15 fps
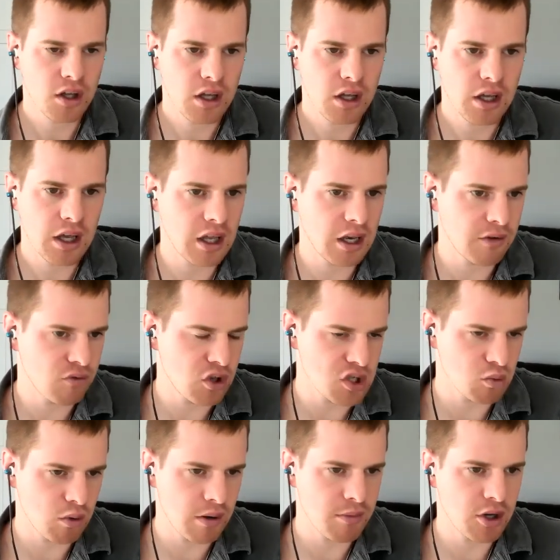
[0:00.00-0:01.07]
And if these
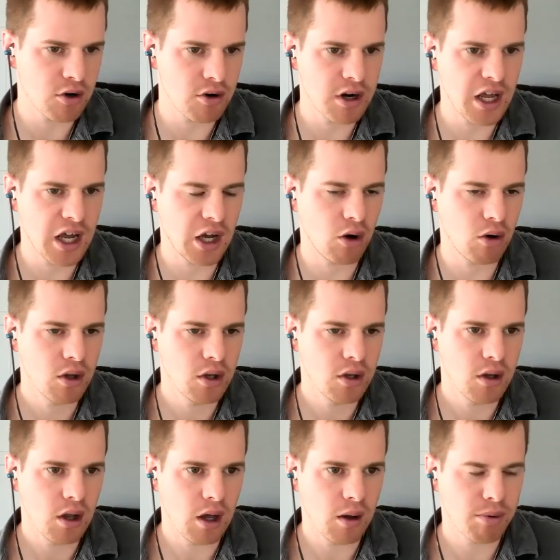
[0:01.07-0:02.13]
women are now
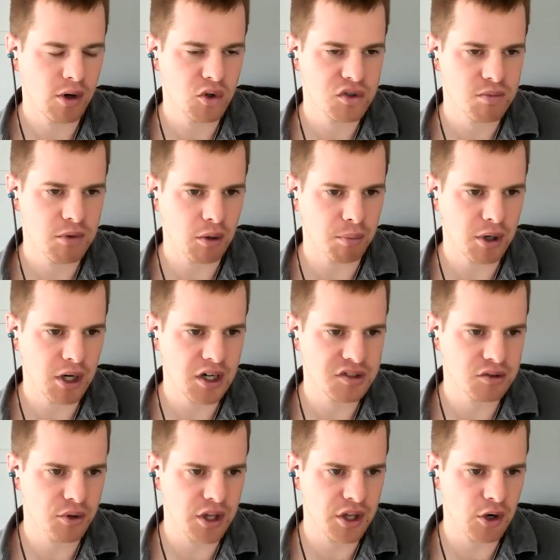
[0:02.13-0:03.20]
uh,
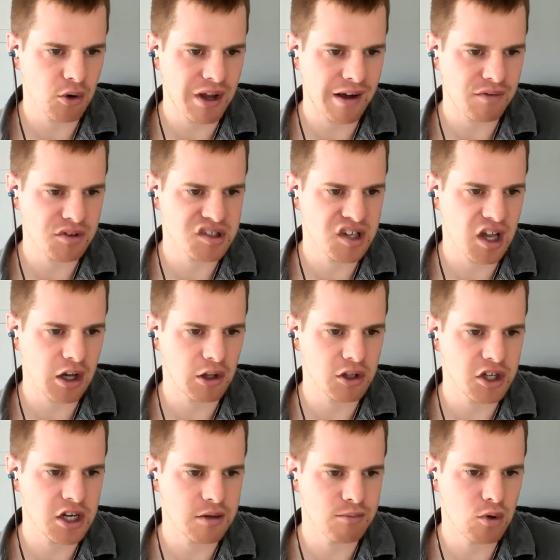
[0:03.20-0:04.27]
postmenopausal, they don't have a cycle
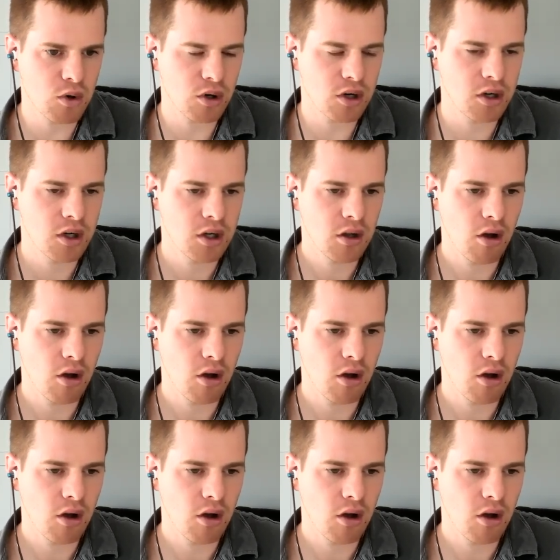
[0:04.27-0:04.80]
anymore.